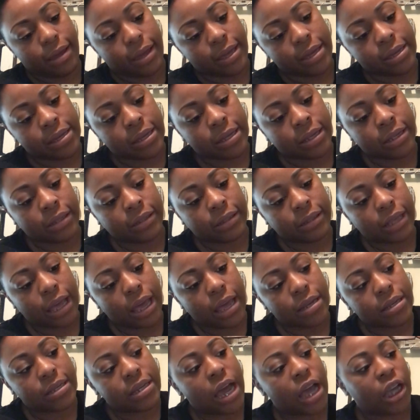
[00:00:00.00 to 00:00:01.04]
is
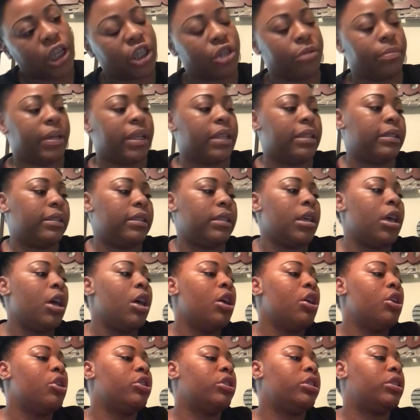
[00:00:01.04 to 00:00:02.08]
documents.
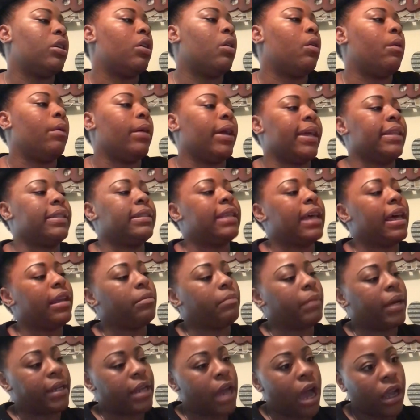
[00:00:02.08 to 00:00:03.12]
So inside
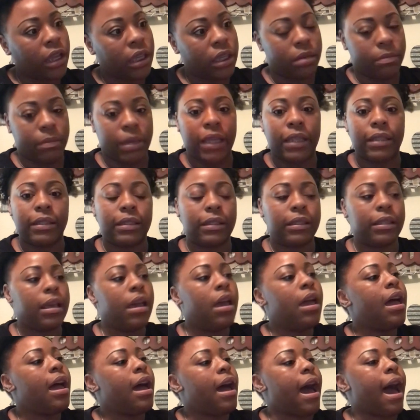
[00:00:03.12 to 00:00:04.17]
of my documents,
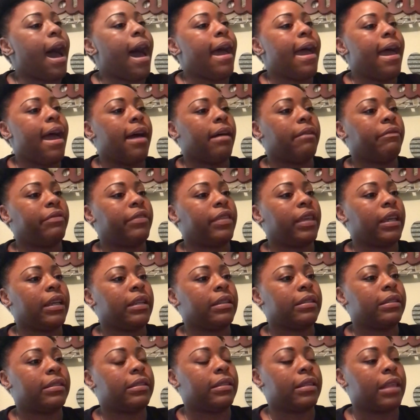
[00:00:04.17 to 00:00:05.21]
I have
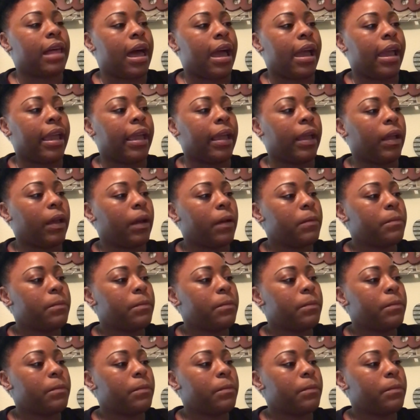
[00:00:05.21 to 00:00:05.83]
things like